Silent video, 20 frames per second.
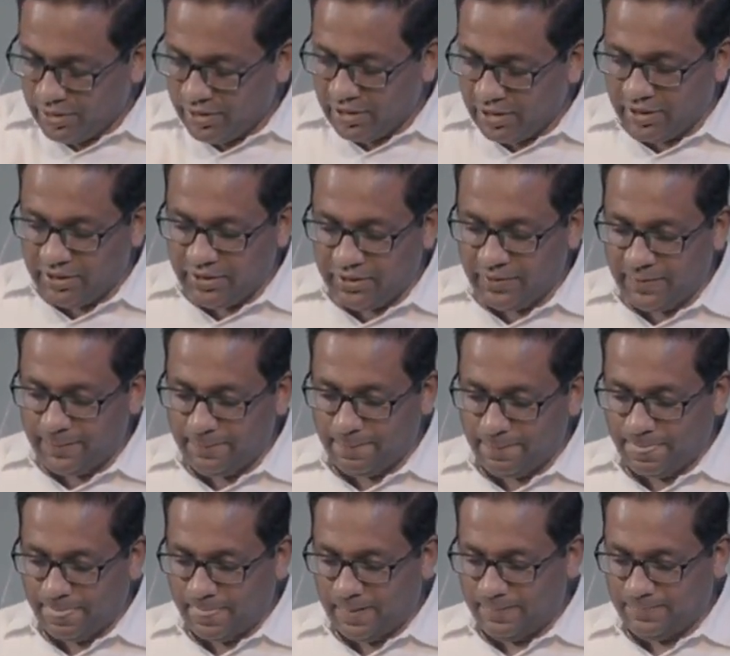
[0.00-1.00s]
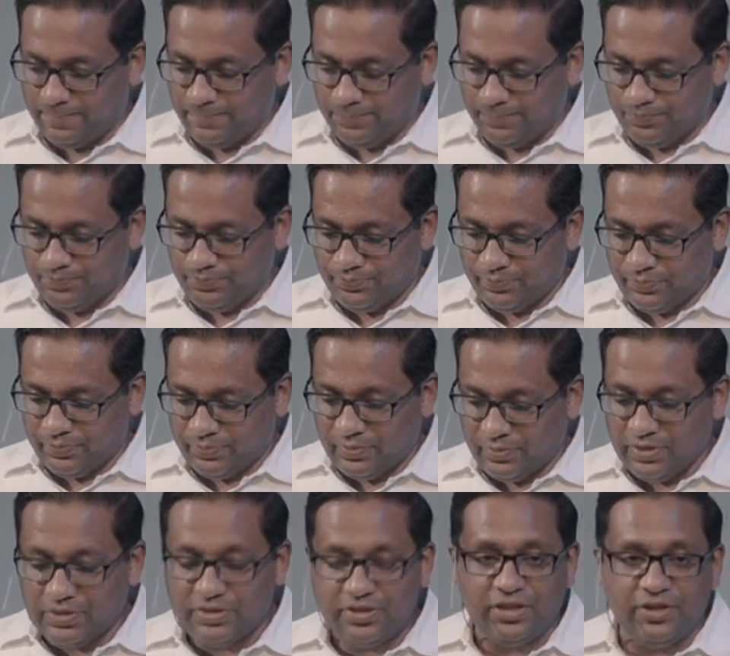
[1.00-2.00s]
See, if we entertain sinful
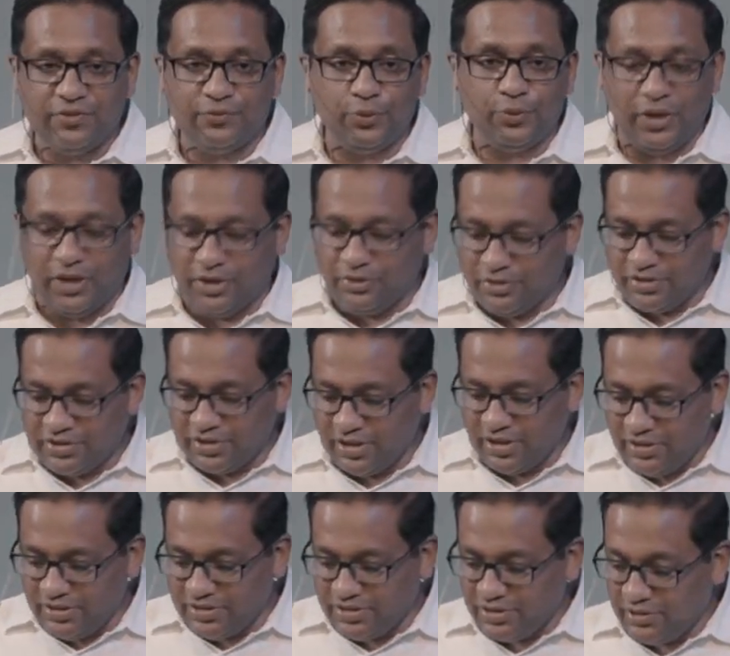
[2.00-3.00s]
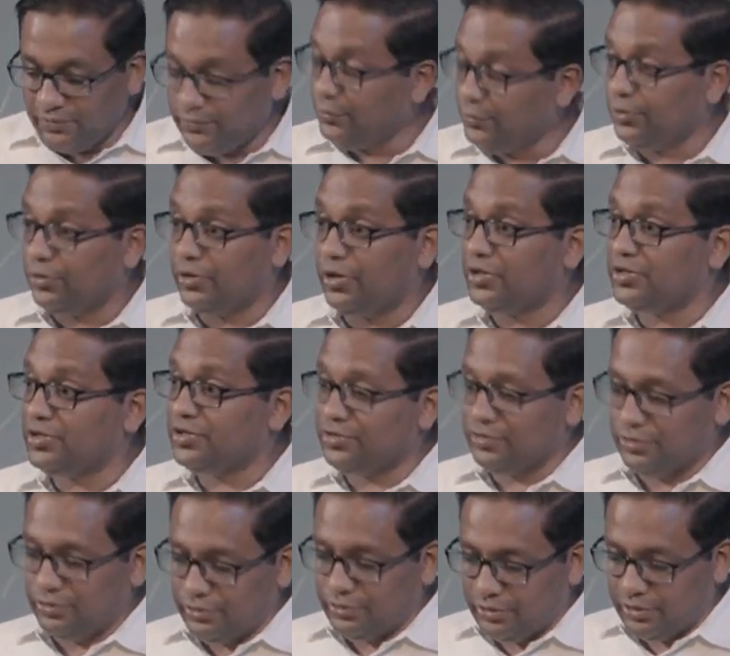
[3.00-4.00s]
thoughts, sooner or later, Satan will
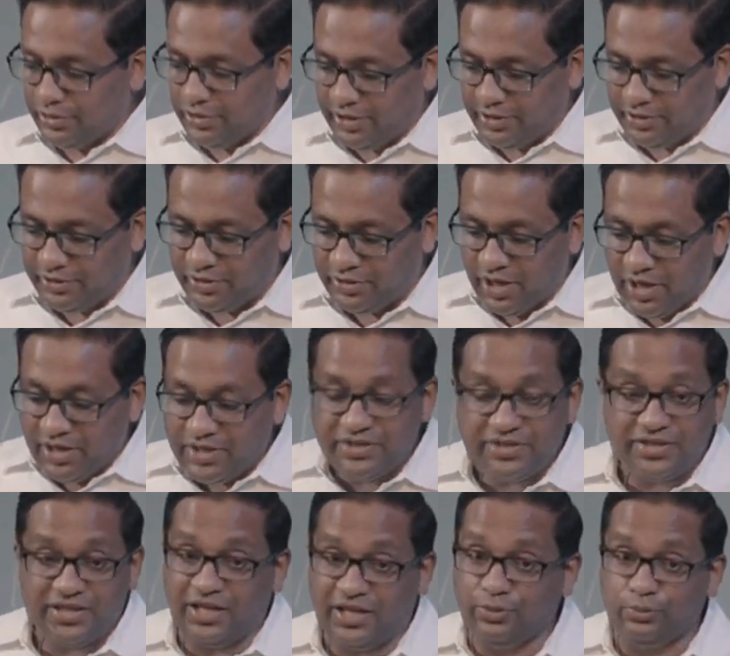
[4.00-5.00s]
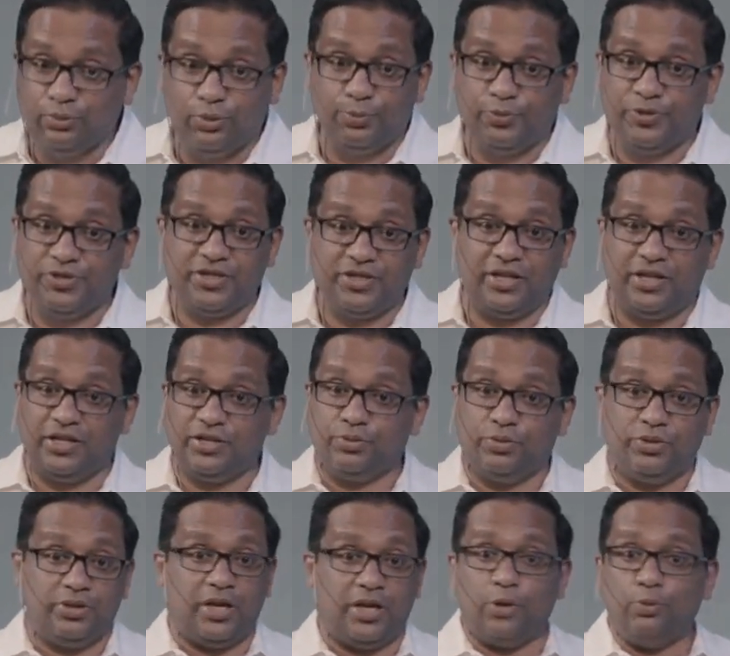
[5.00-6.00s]
present us with an outward opportunity to sin,
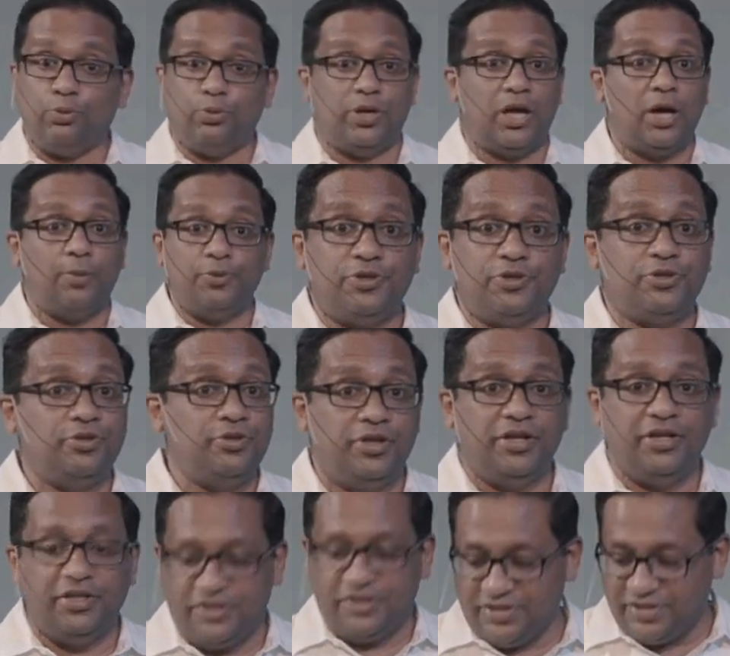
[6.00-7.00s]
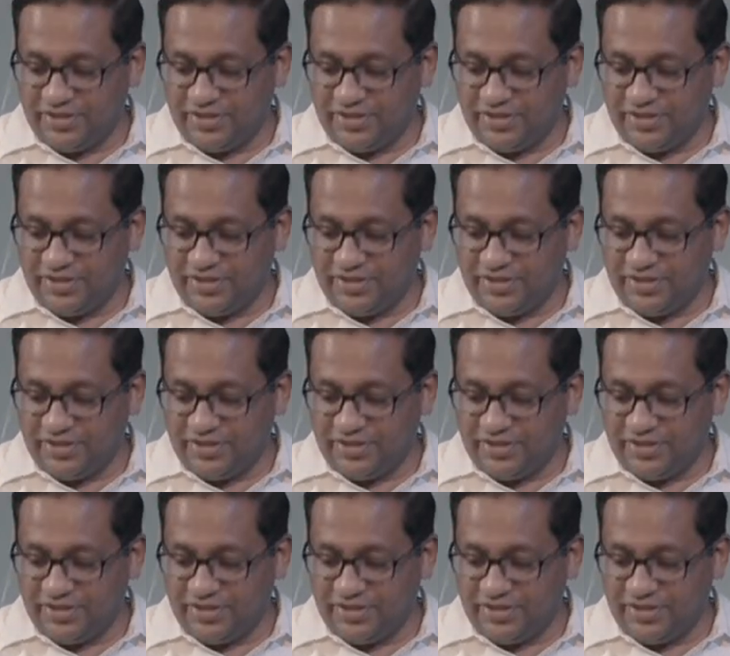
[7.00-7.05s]
and fail.